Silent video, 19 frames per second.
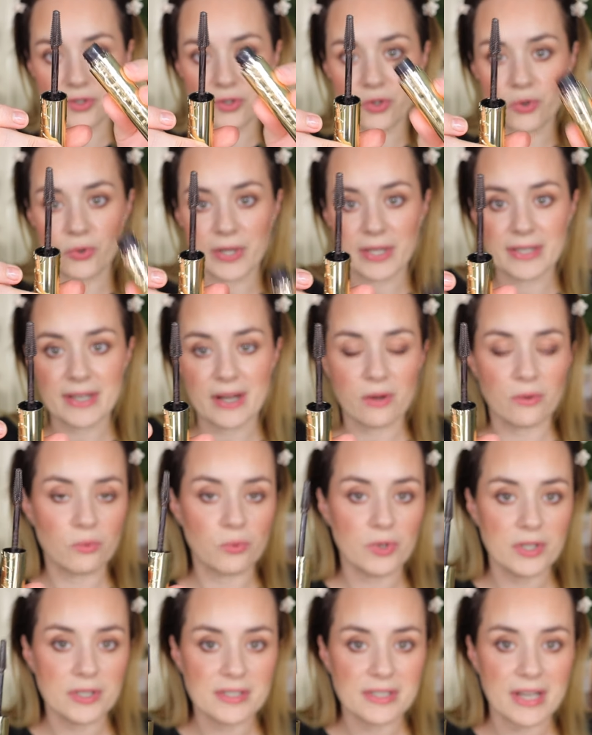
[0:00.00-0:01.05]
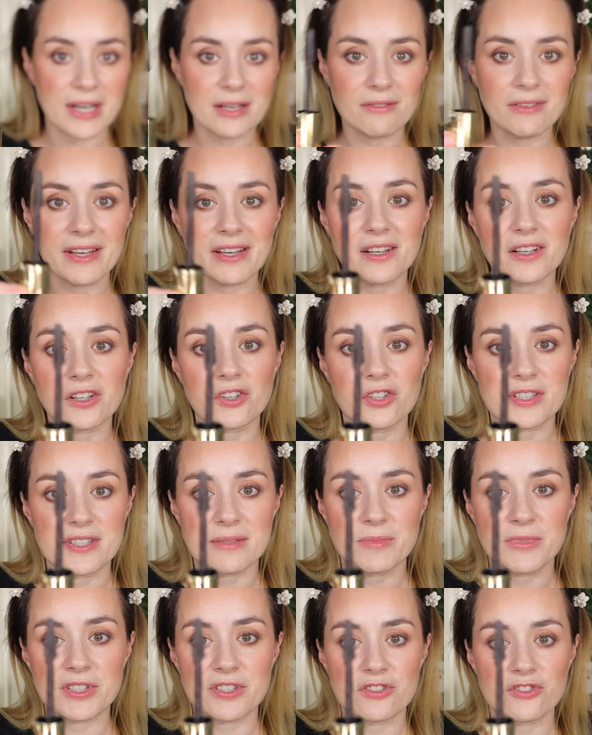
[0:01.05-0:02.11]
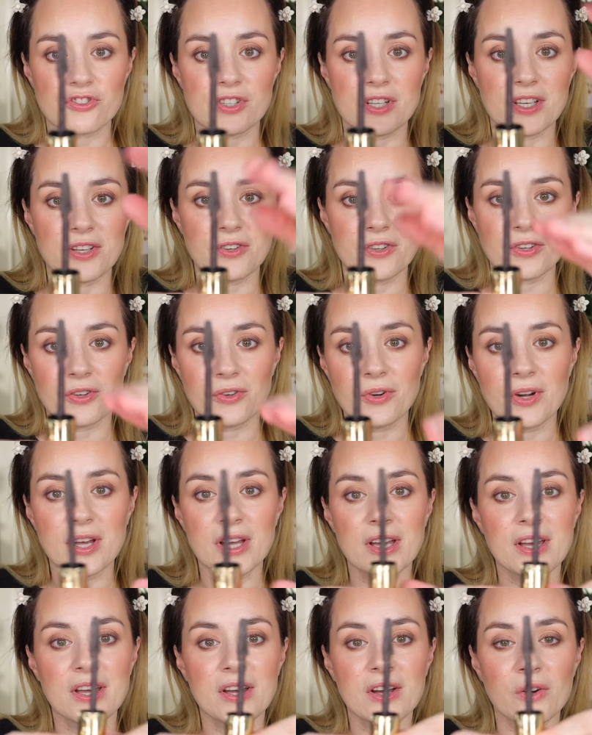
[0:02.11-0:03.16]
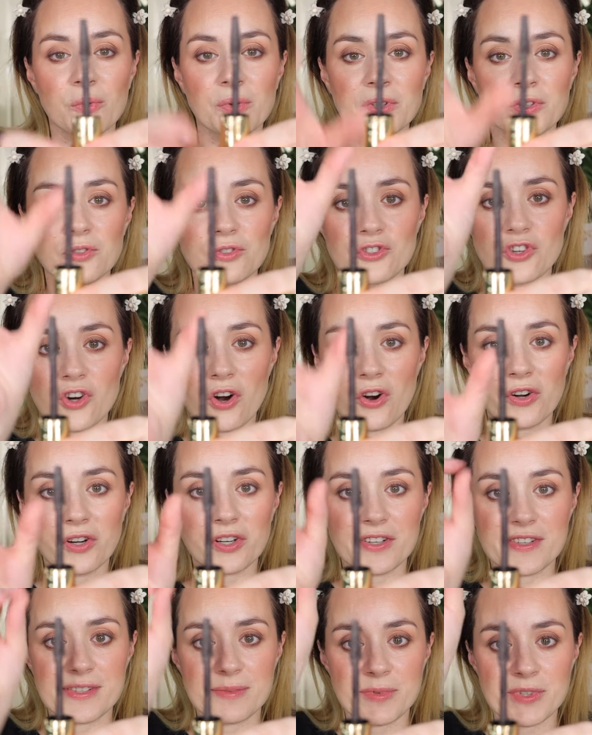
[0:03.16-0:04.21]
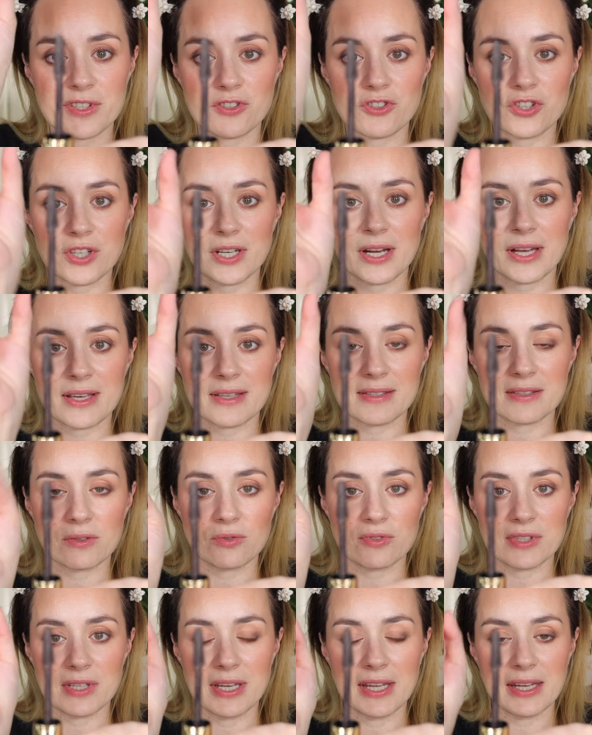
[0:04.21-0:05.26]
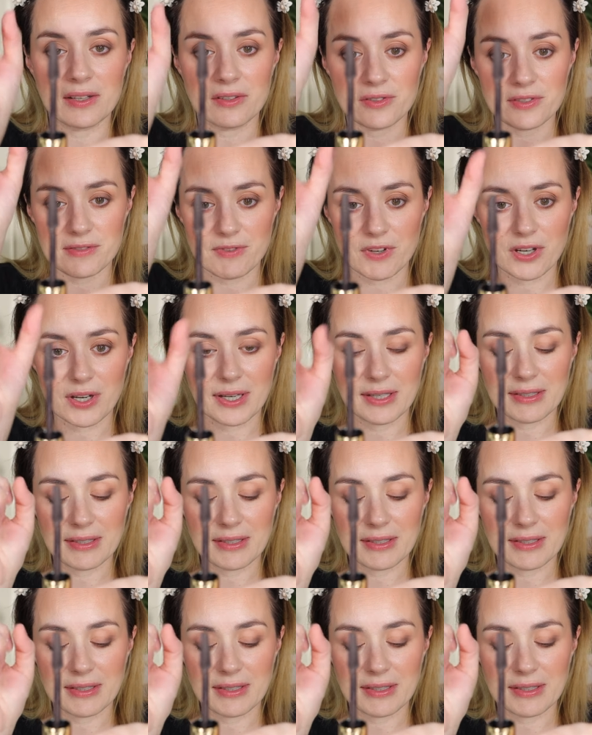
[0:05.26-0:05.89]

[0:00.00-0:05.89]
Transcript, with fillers: going downwards, kind of like a Christmas tree, you know. When you draw a Christmas tree, it has those needles very